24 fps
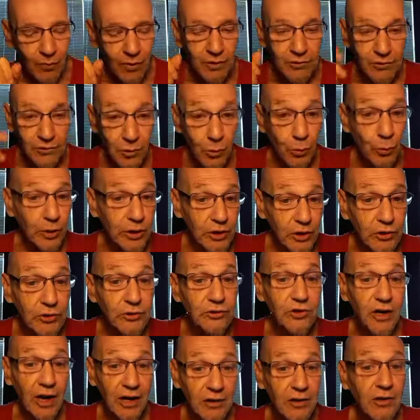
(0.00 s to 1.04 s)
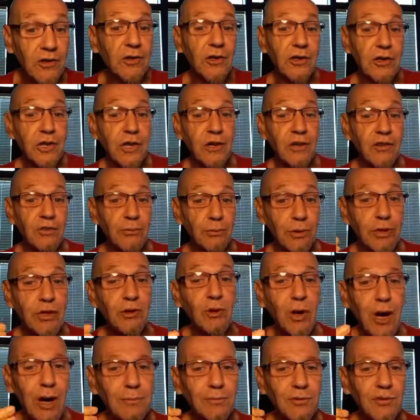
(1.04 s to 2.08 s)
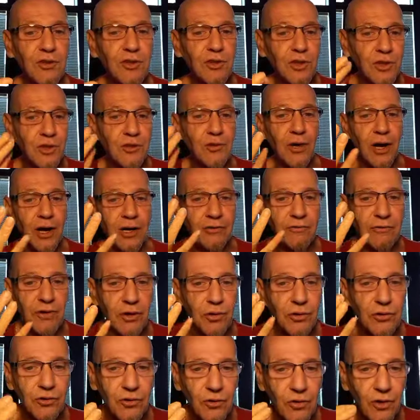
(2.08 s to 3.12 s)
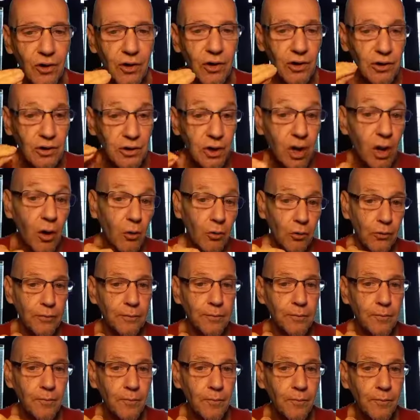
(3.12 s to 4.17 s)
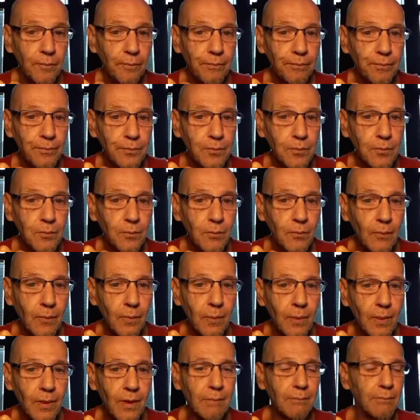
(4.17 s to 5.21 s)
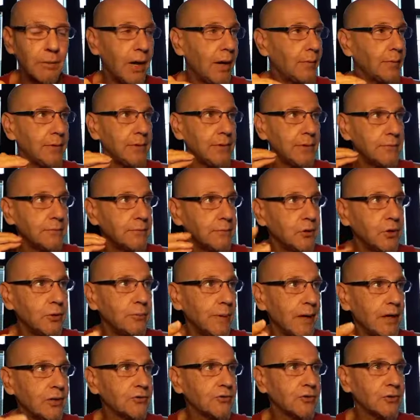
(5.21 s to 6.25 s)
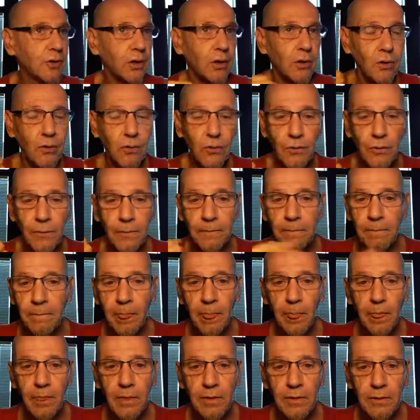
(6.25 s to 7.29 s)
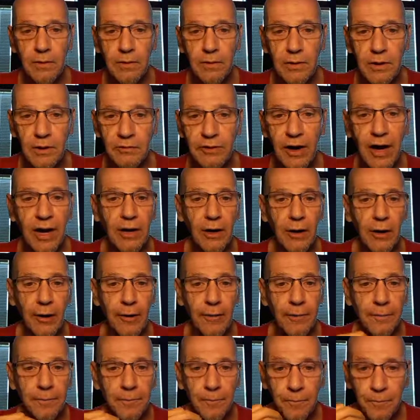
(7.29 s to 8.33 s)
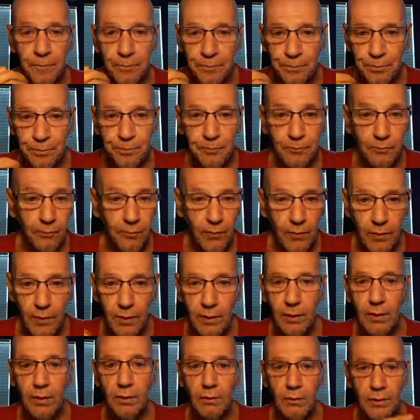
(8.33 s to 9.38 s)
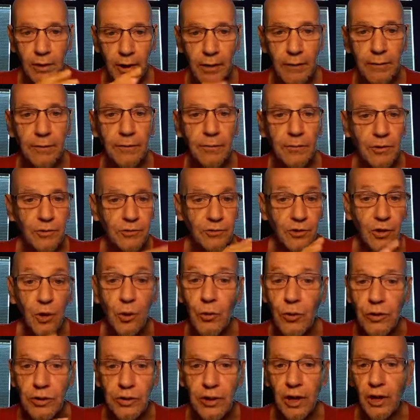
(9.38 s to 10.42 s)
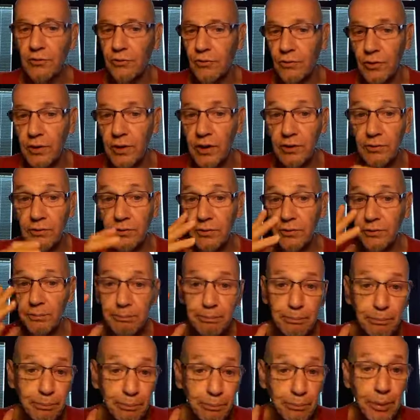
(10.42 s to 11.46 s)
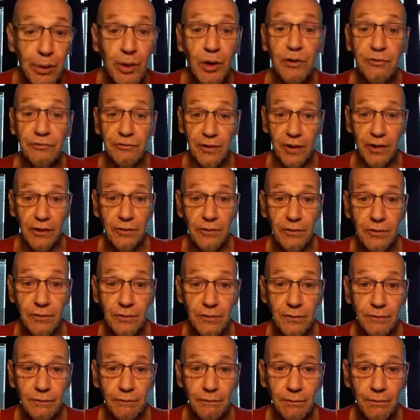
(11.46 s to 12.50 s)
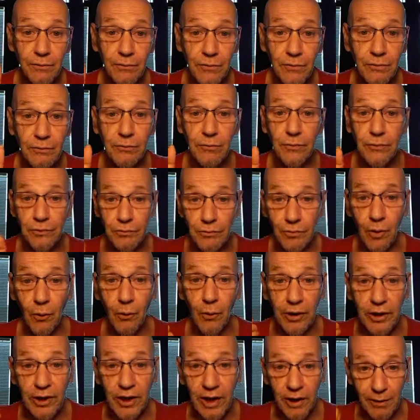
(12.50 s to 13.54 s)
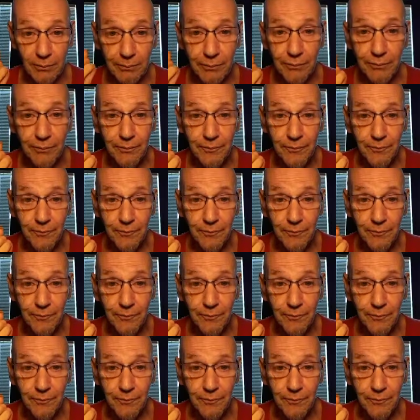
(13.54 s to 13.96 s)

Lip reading: So we could technically get 3 crops a year out of Arizona alone. And probably New Mexico, Nevada. Okay, the Sonoran Desert is perfect for growing hemp.